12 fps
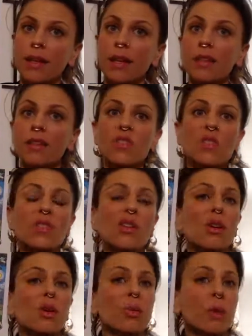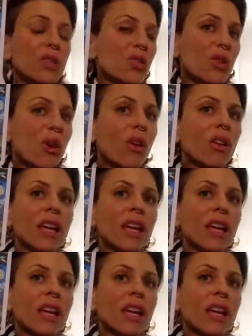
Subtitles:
Like, this is the original.